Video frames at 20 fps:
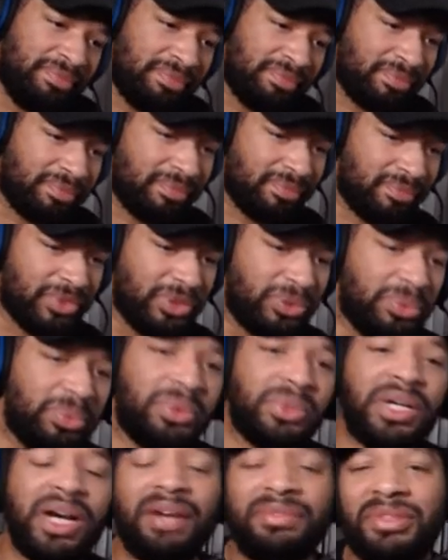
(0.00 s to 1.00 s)
you will
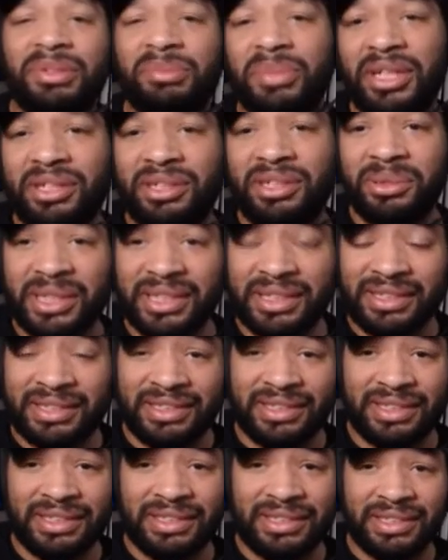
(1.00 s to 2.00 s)
have to make quick
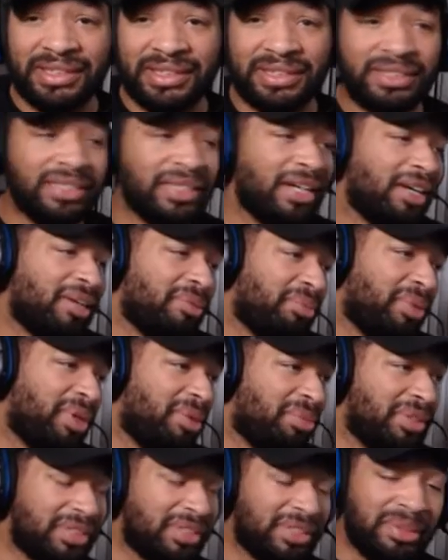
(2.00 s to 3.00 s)
decisions. Maybe
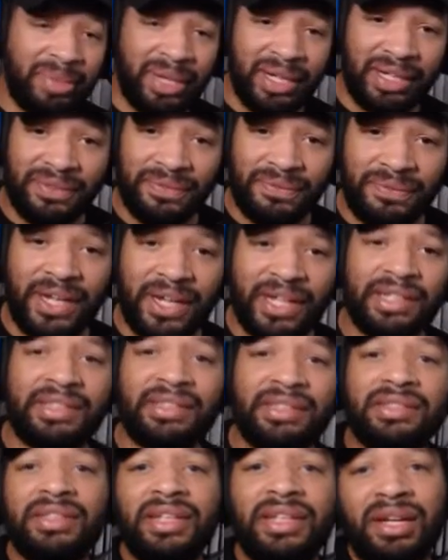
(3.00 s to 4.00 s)
somebody fighting,
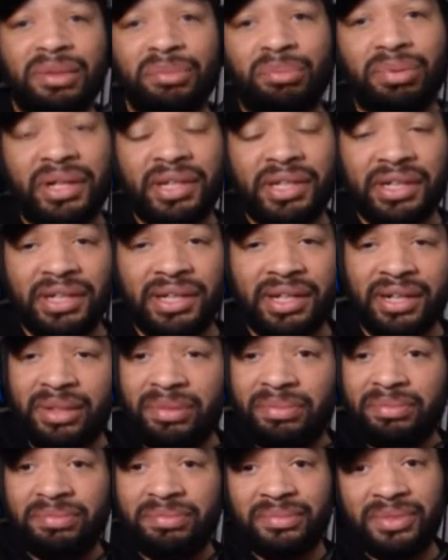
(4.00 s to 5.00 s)
break it up,
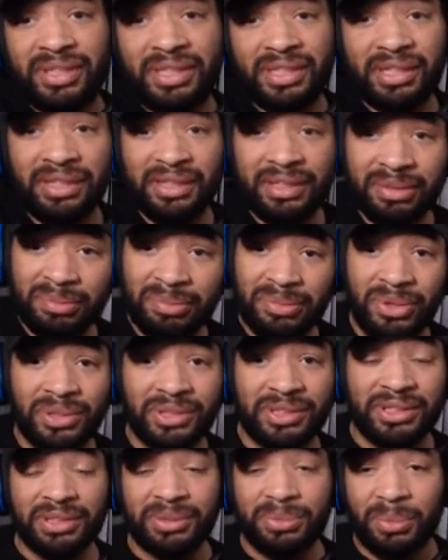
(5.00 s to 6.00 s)
kill them, or
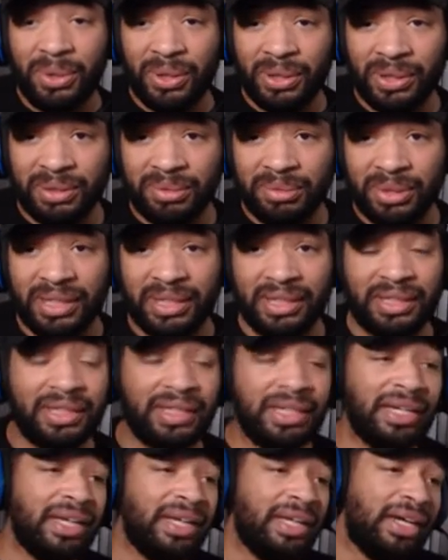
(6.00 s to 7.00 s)
just walk away.
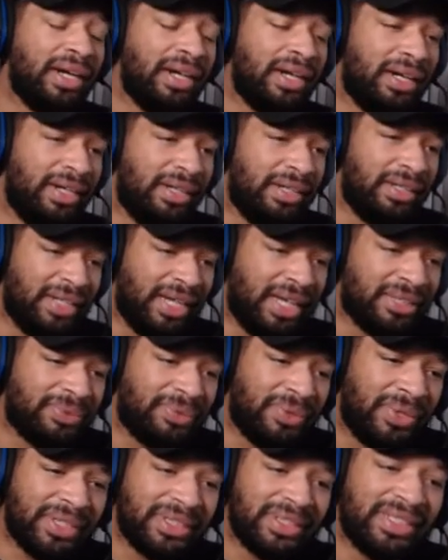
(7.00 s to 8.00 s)
As far as
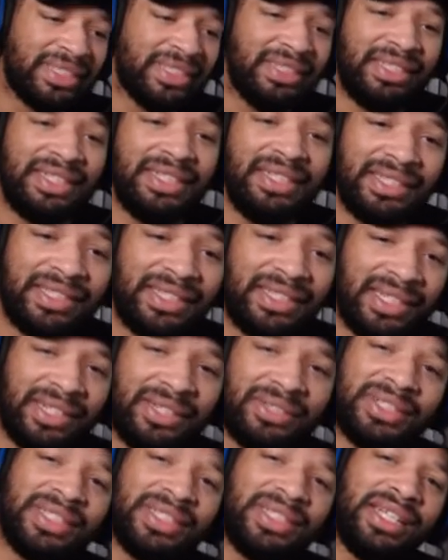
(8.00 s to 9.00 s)
the detail, the
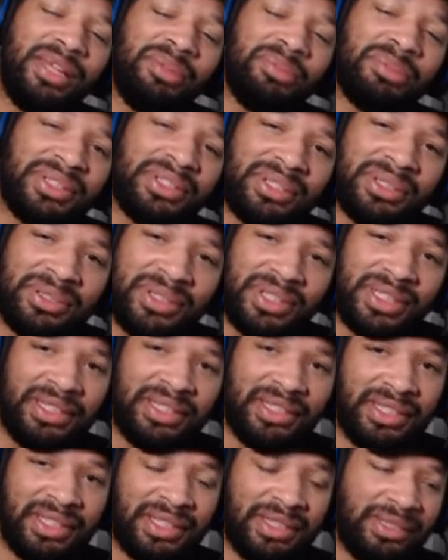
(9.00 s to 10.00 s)
game is so
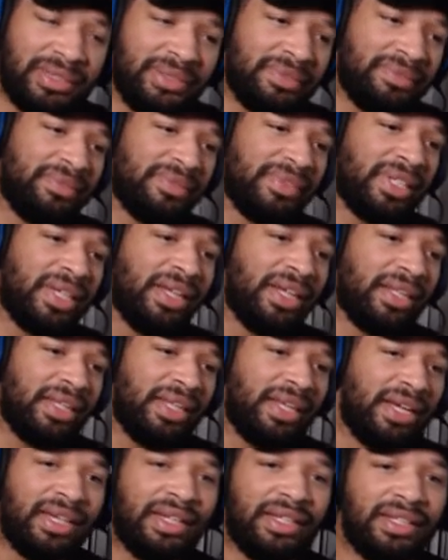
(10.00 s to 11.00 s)
detailed
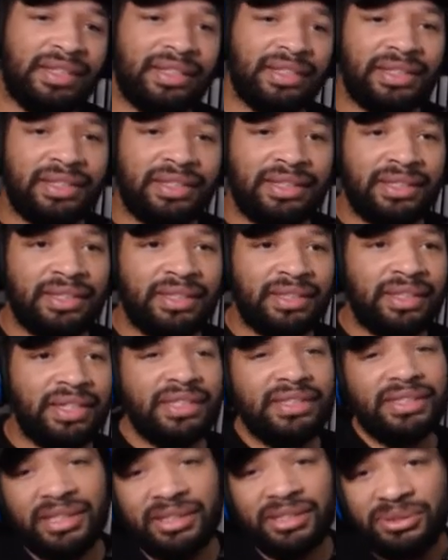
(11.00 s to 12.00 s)
that, let's say
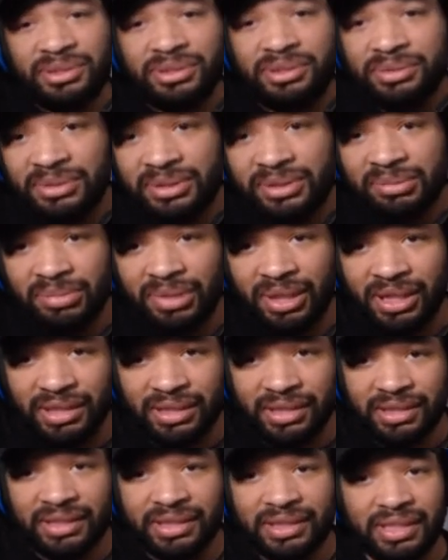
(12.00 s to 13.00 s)
you shoot somebody
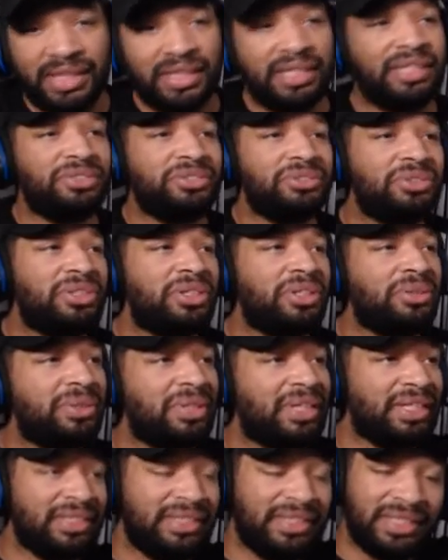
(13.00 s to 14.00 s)
and then you go
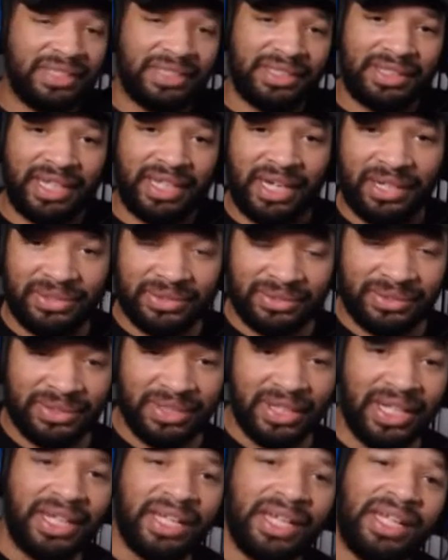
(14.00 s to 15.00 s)
into the town.
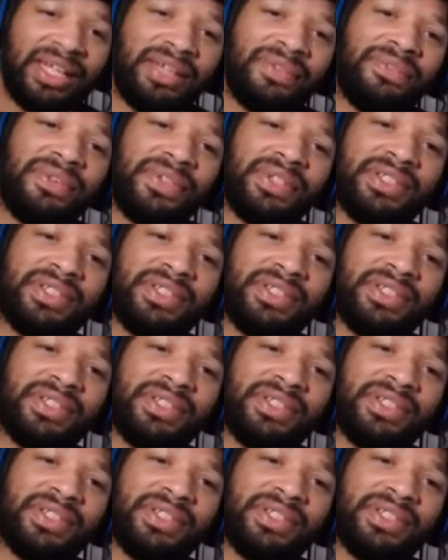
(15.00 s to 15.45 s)
If it's